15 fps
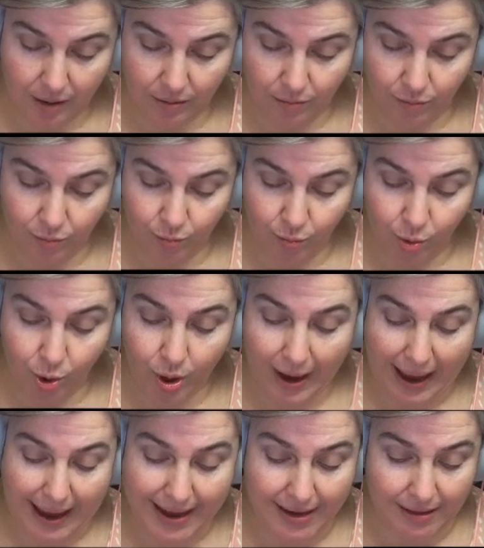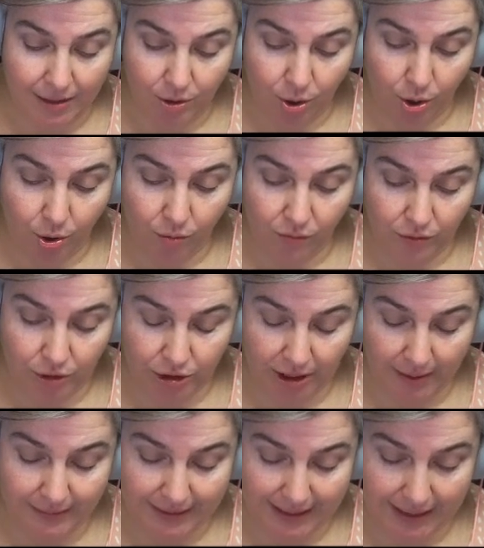More egg or oval
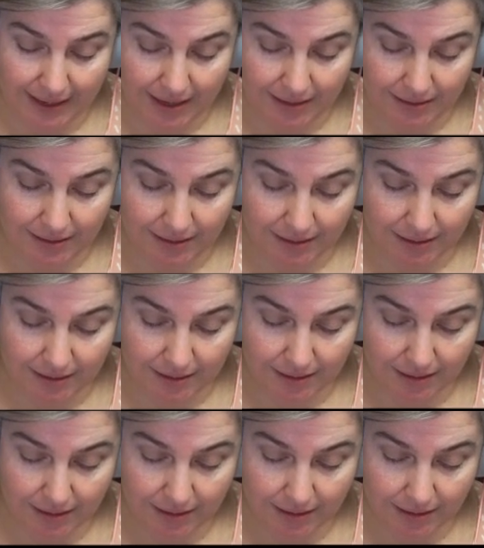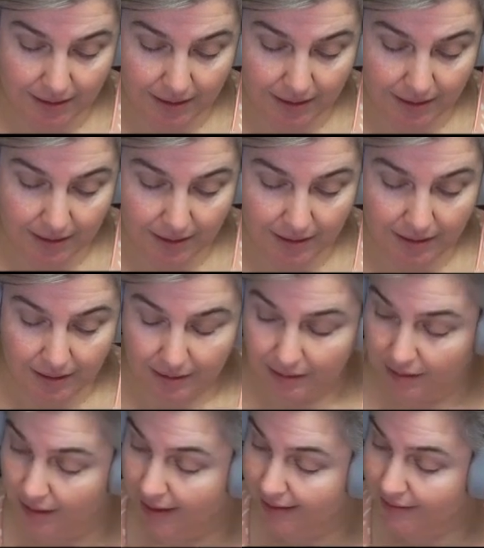shaped, I guess.
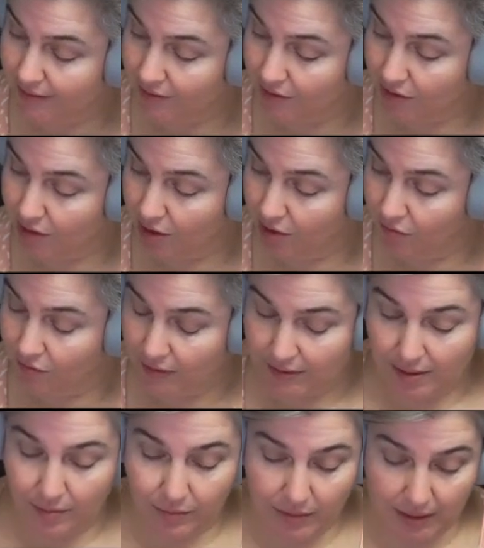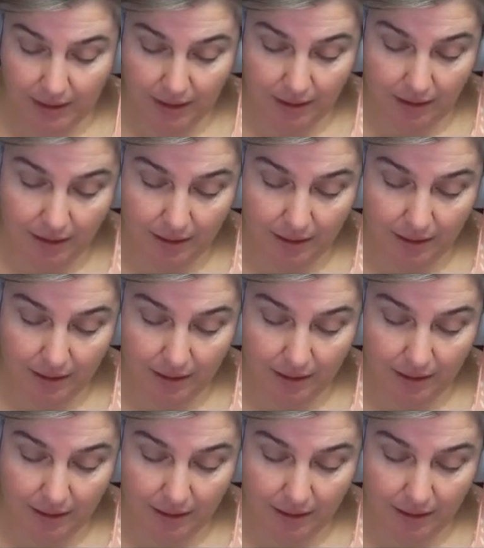Let's just go for something